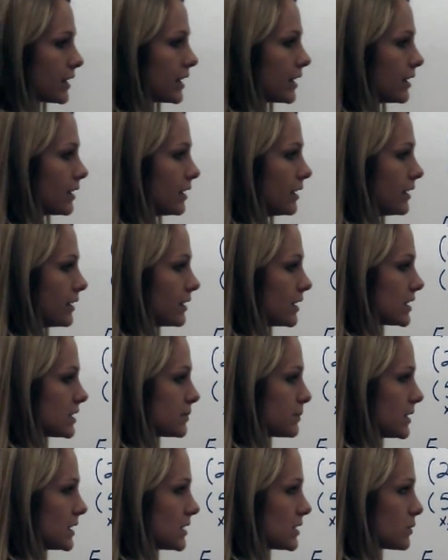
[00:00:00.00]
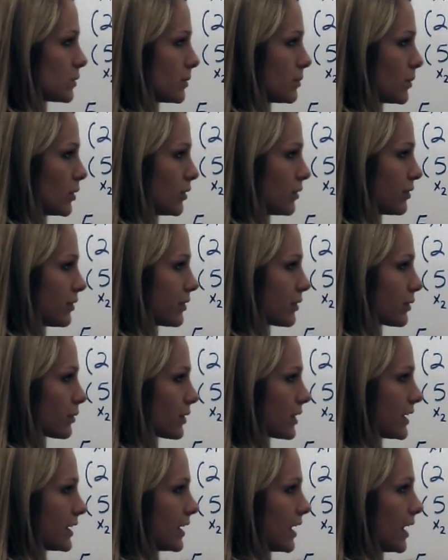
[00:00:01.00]
3. This means we moved
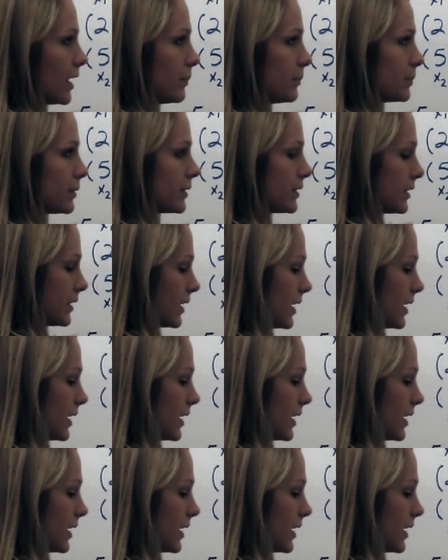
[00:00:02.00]
3 up.